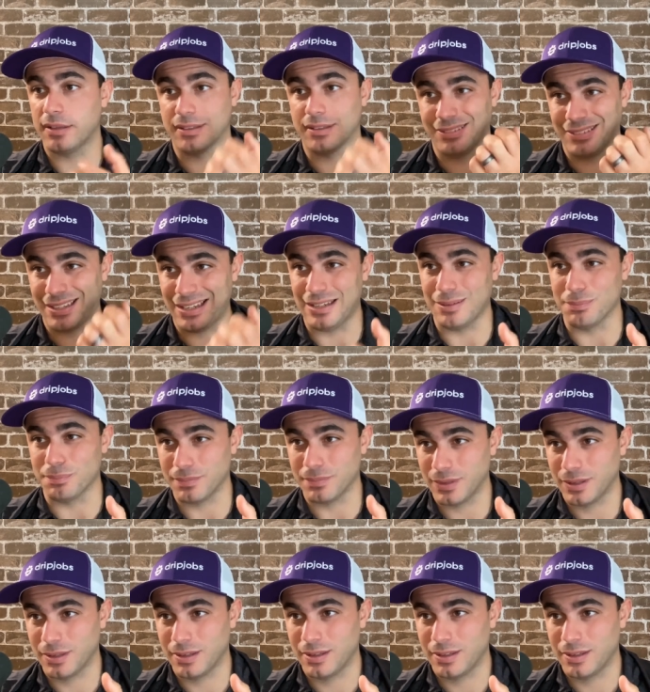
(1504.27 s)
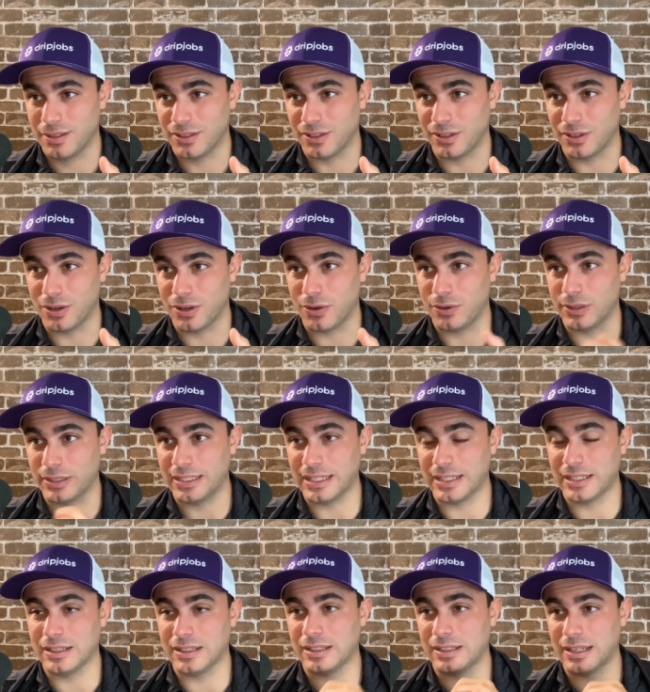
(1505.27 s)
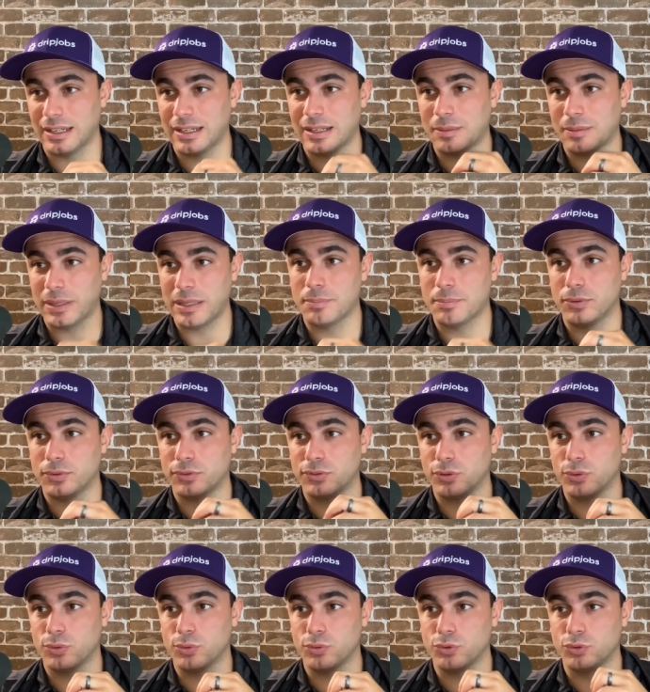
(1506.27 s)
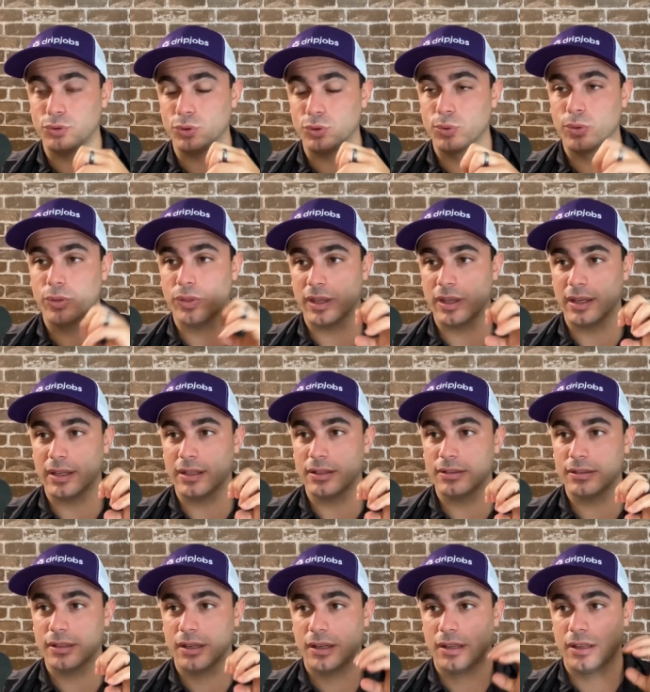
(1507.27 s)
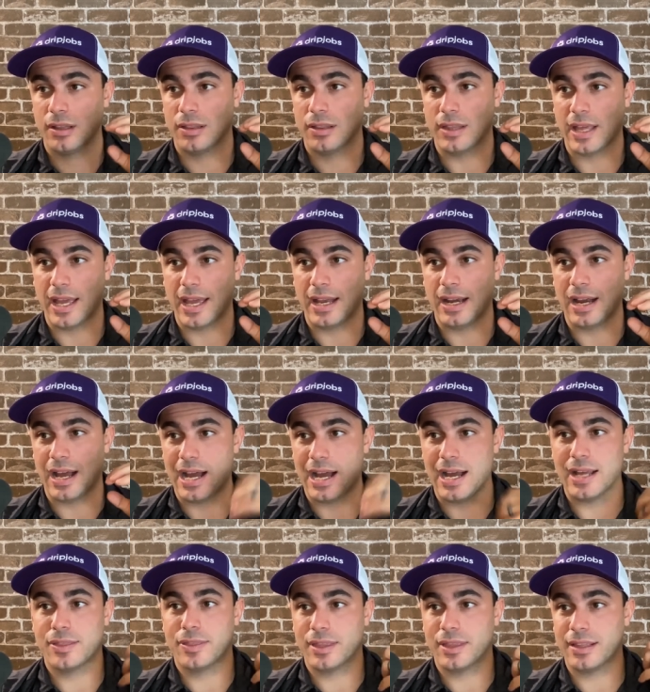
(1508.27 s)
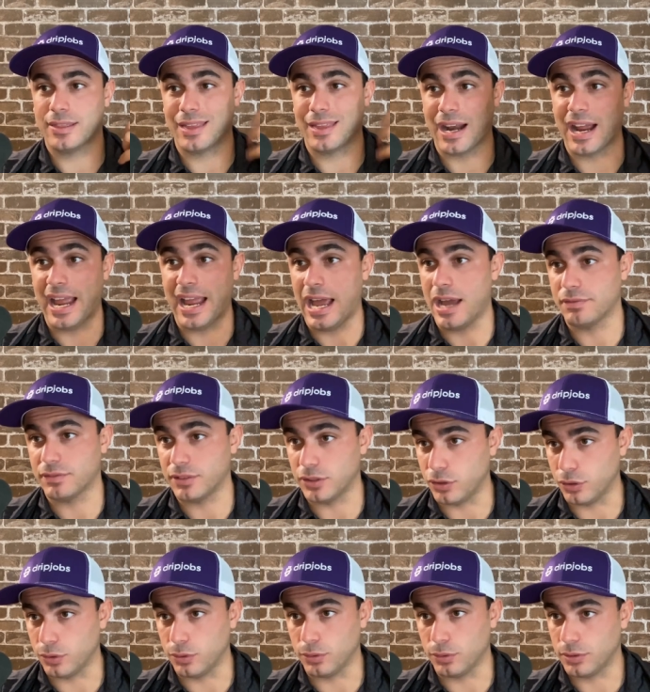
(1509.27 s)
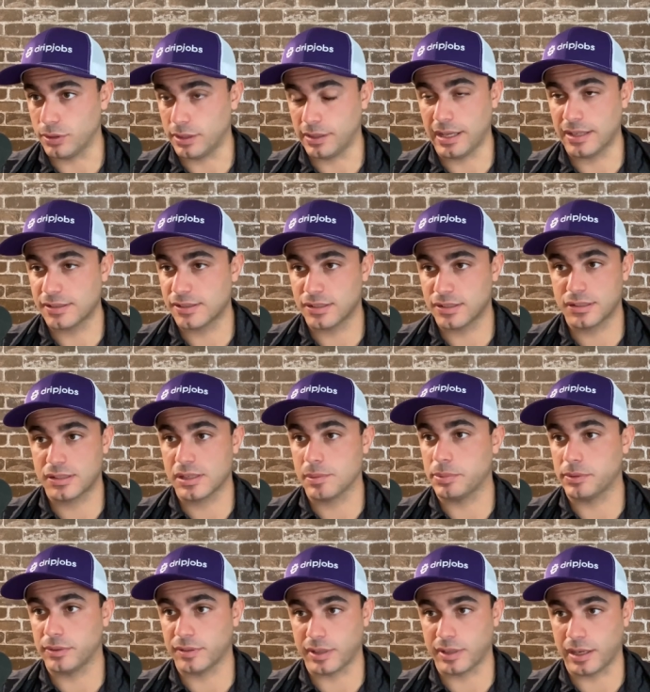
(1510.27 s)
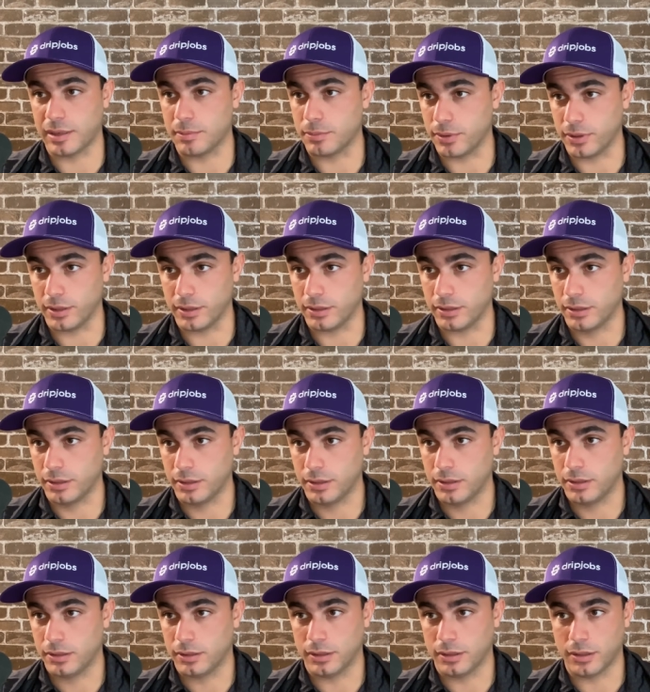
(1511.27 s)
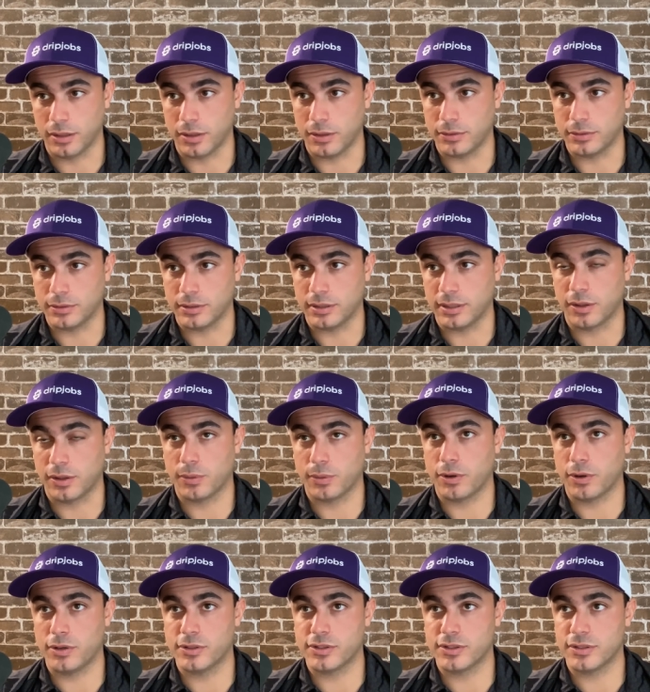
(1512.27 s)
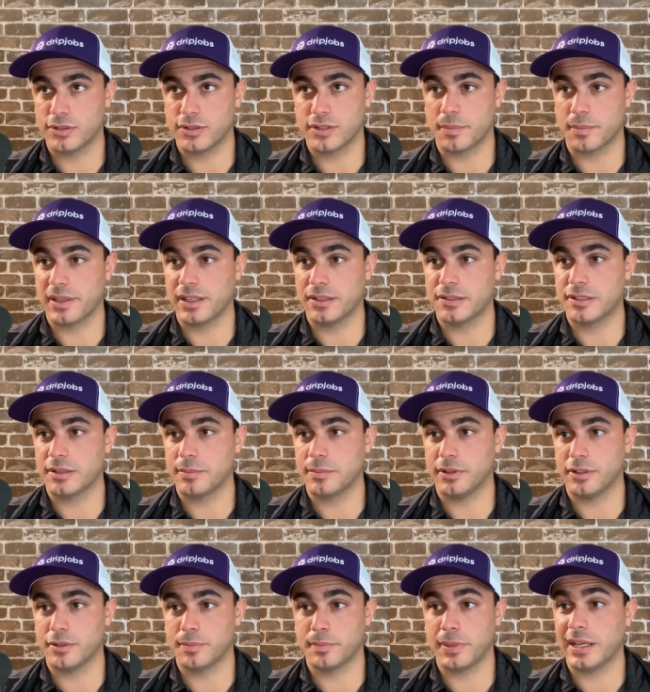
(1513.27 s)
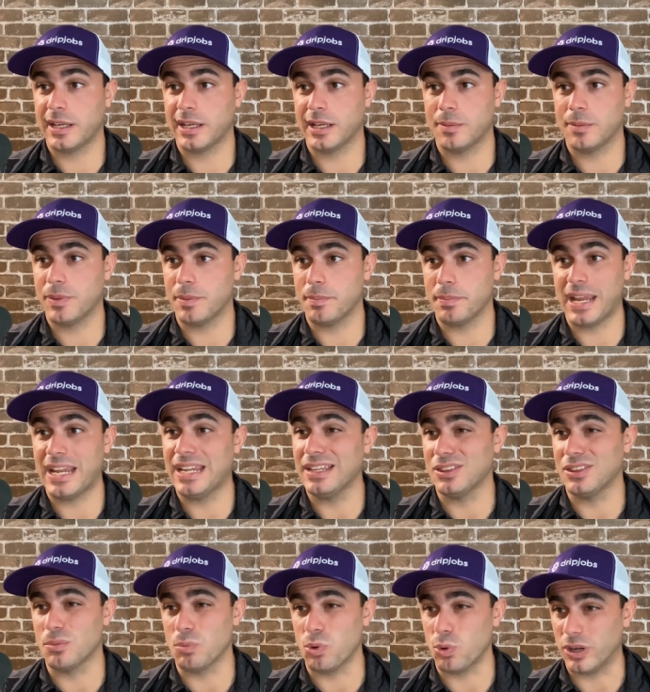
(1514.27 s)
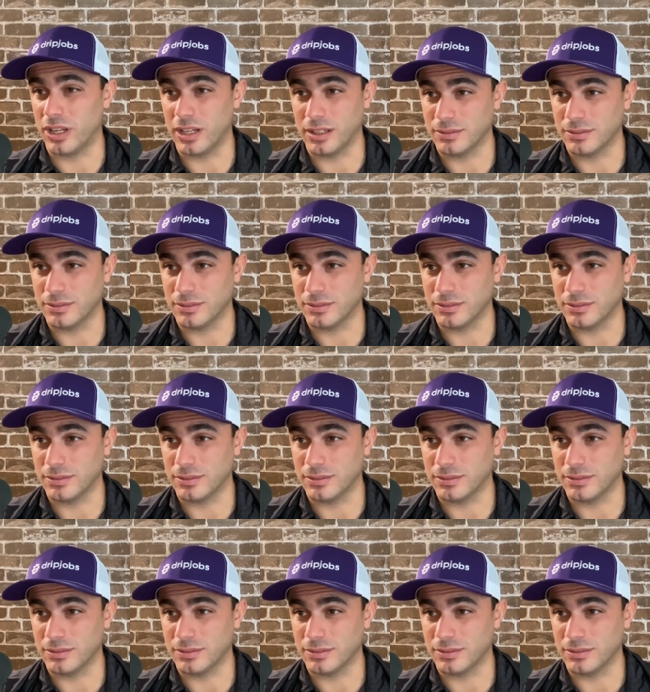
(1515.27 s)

a team you know mm-hmm. and getting getting people to do things that i think that i have to do and that's as simple as i can put it you know mm-hmm. in other words something as simple as picking up the paint in the morning